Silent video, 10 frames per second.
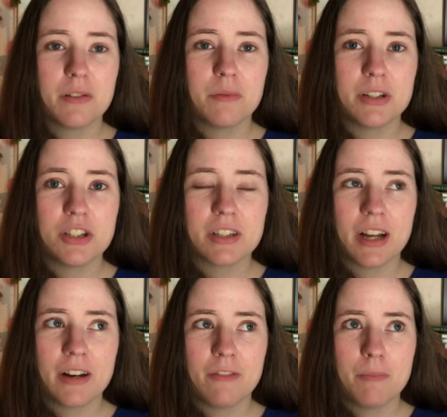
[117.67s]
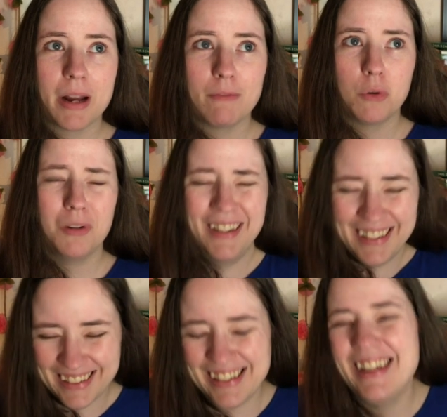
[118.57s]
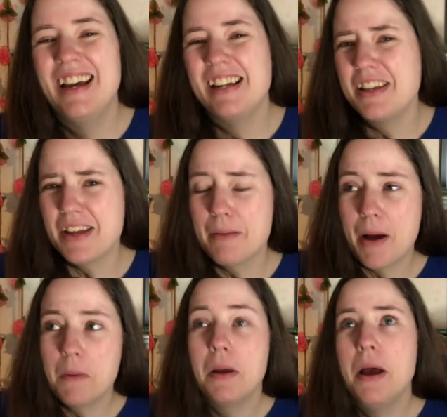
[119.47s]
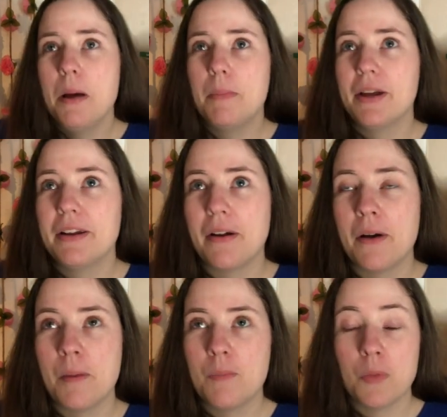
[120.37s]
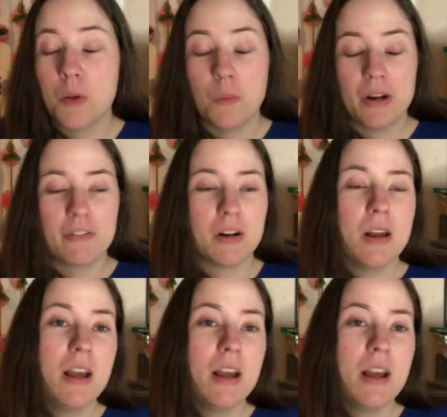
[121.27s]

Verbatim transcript: which is kind of painful to think about, but um, whatever.